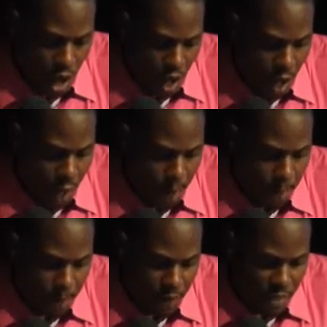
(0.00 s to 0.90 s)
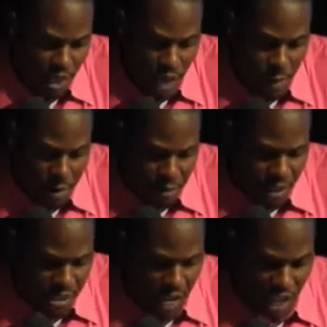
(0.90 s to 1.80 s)
There are a number of
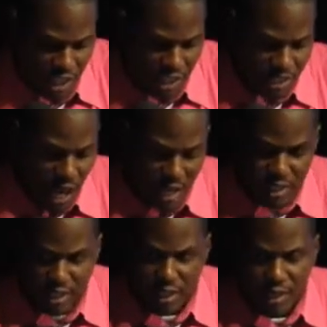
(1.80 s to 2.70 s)
factors that actually targeted,